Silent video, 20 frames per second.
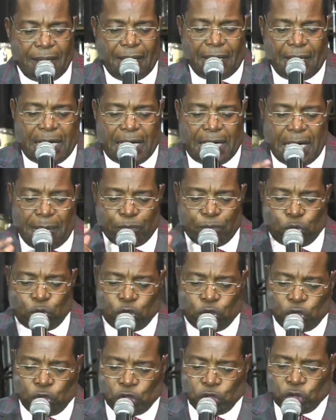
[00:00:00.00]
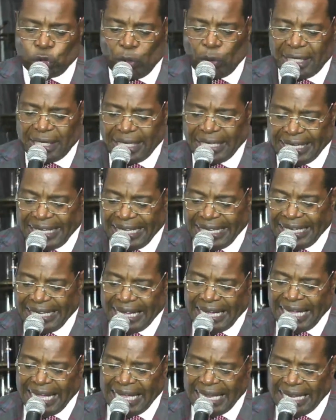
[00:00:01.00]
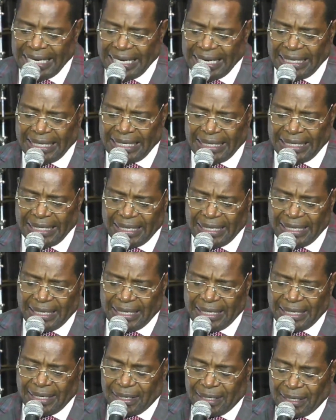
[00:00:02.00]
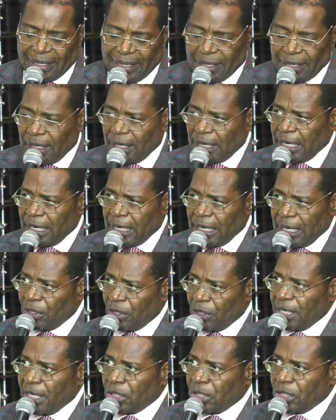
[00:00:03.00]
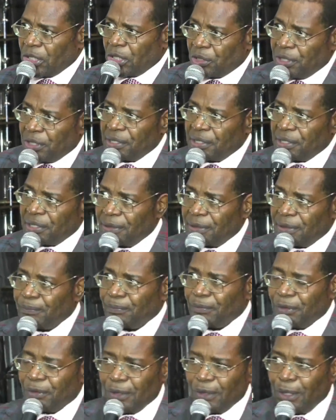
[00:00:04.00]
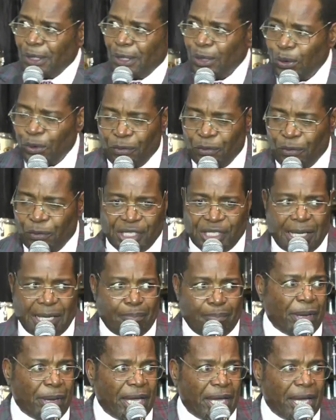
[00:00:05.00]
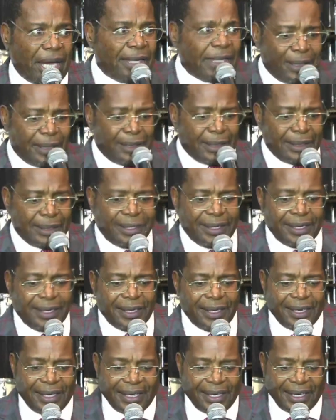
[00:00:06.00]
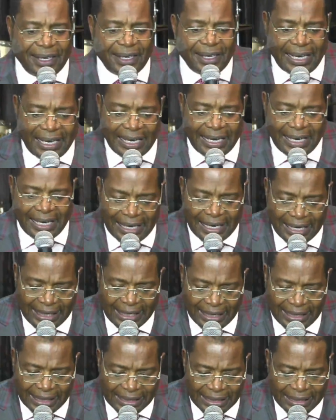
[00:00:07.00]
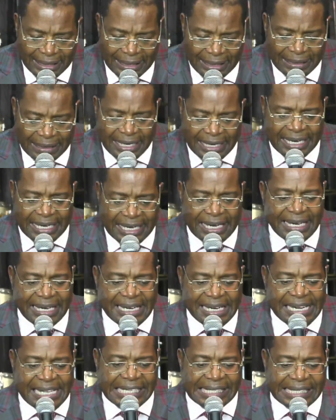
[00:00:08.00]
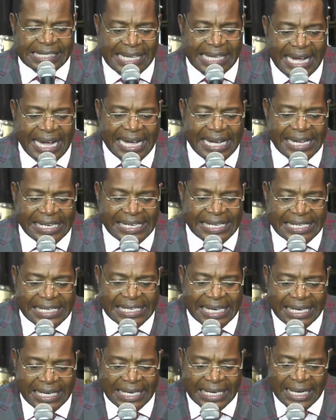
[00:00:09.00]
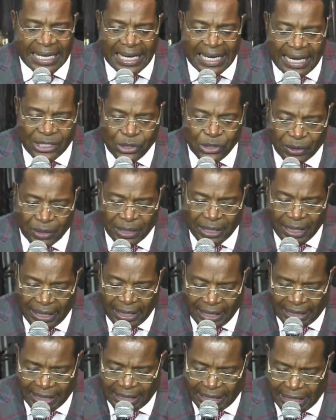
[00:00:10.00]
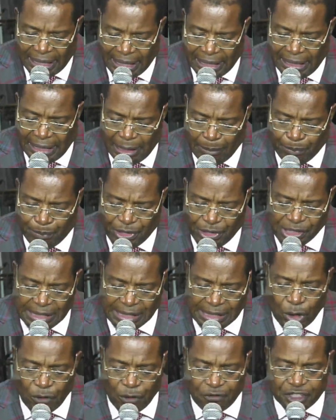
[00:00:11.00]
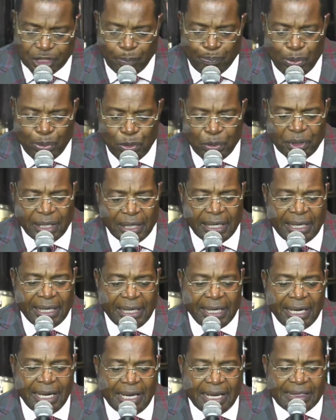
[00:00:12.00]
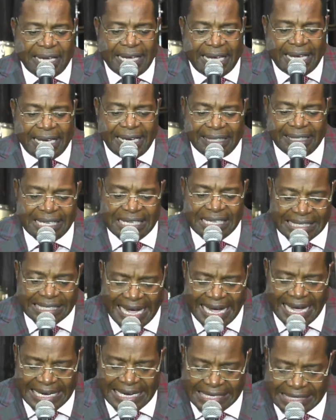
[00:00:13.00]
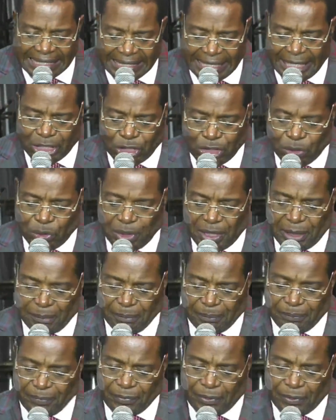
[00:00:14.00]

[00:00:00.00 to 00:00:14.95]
came to Joshua in Gilgal. Gilgal was the headquarters of this campaign. And uh, the Kenizzite, uh, sorry, and Caleb, the son of Jephunneh, the Kenizzite said to him,